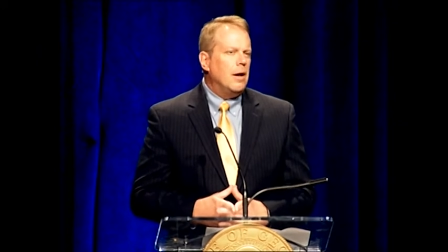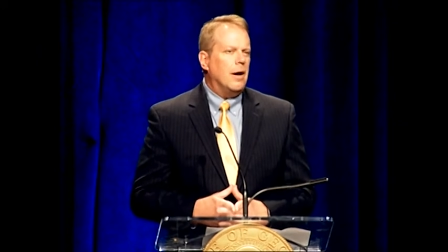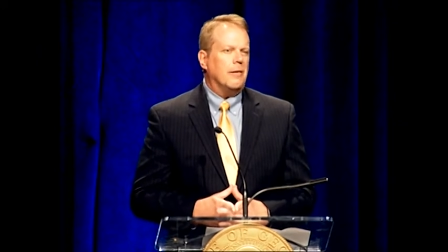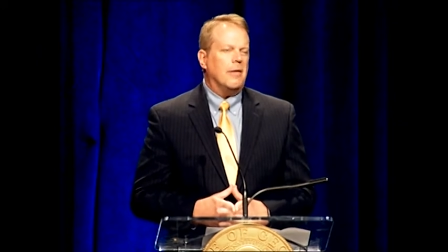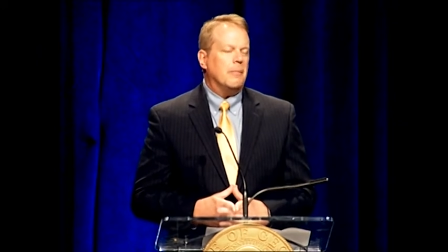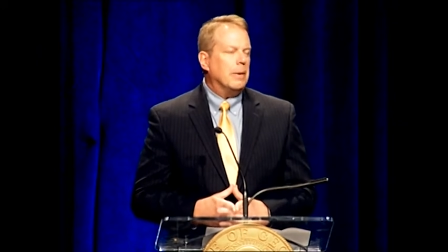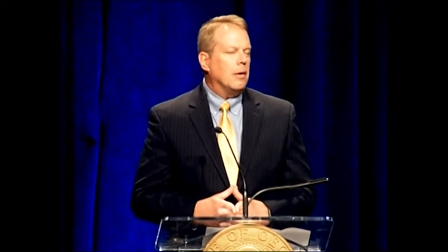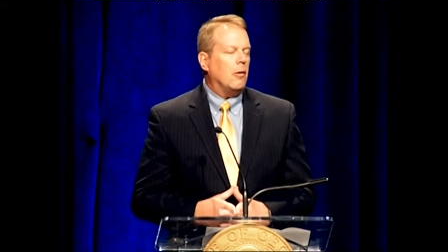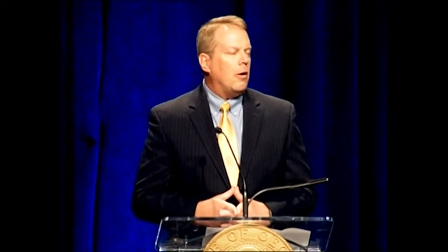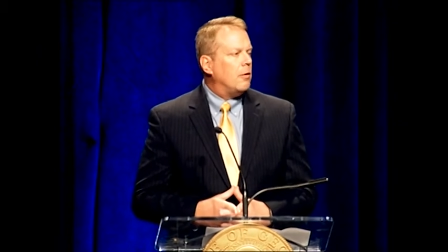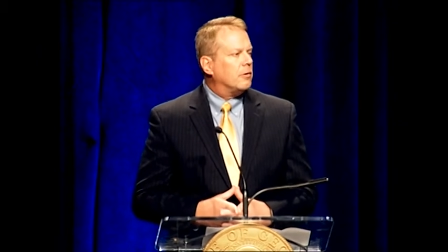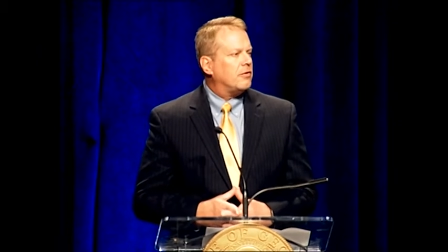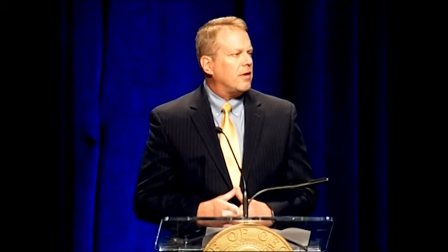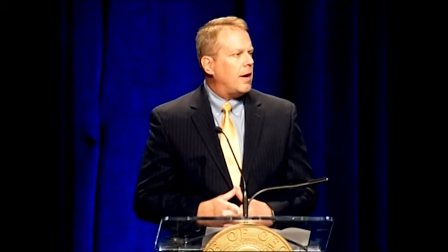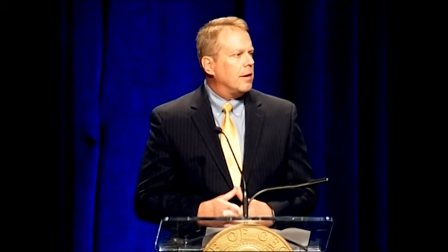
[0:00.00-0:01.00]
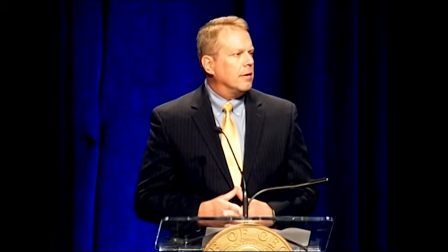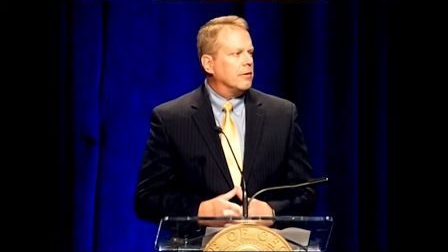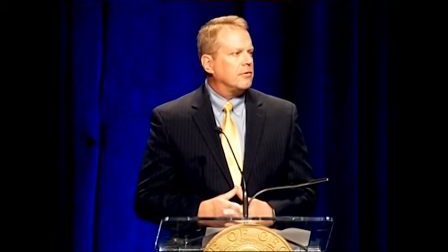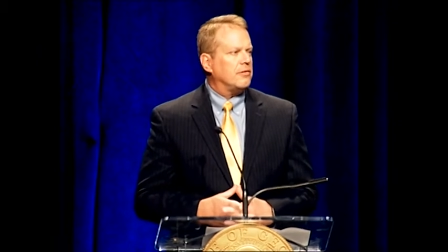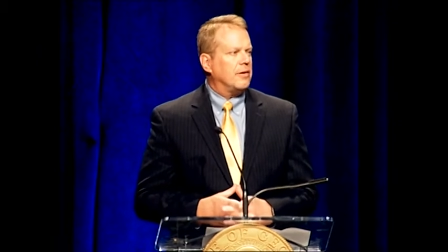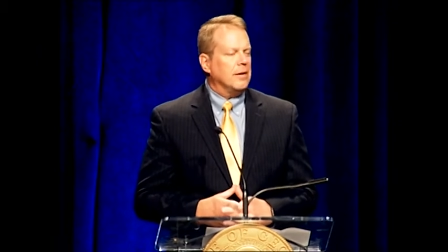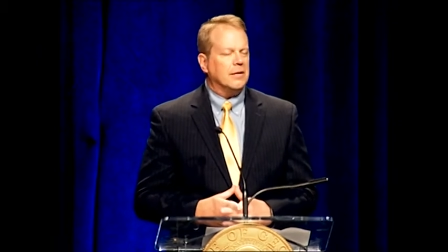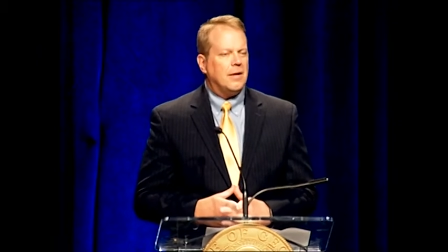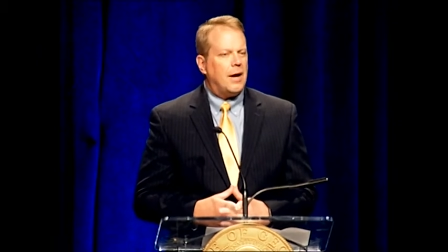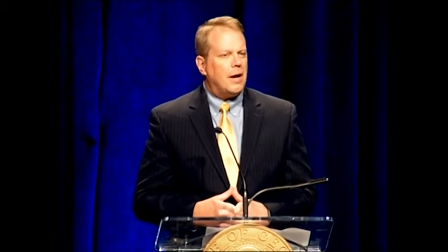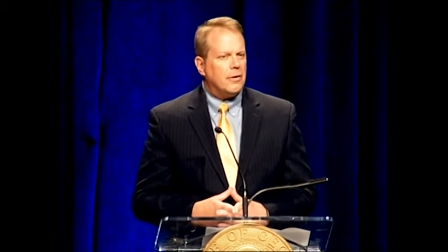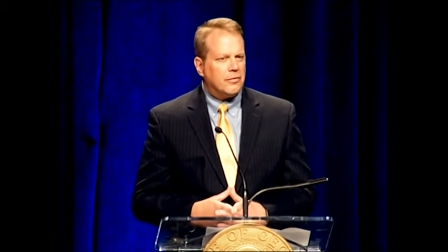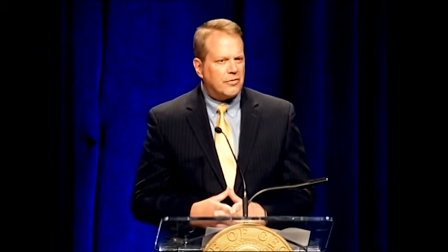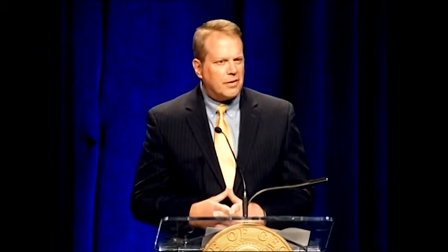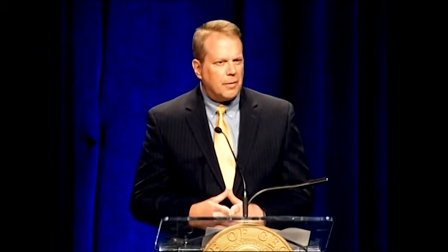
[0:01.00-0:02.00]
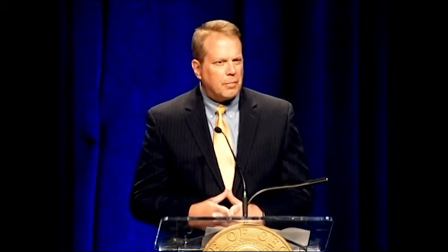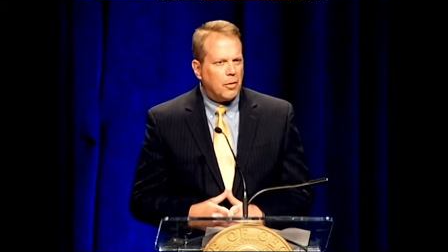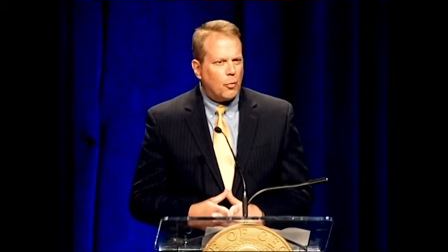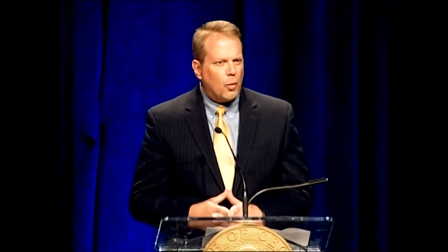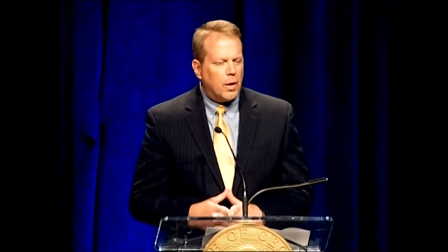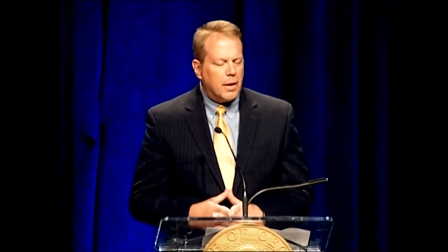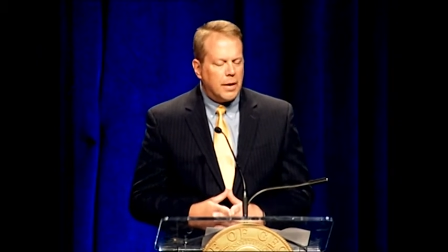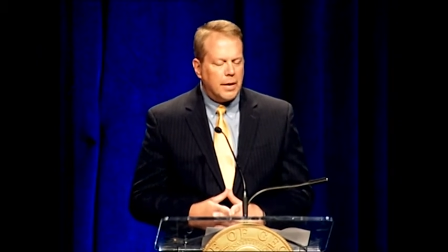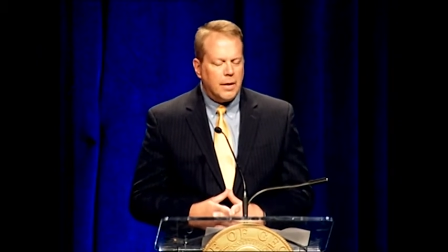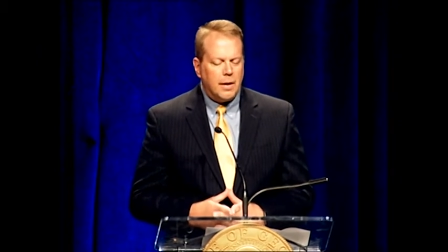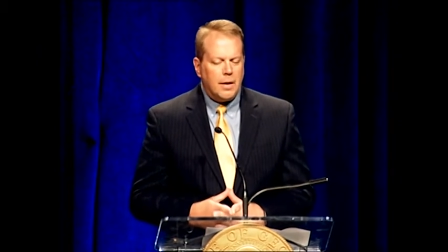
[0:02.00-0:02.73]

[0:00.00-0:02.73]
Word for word: Uh, they've been alongside us the entire step of the way,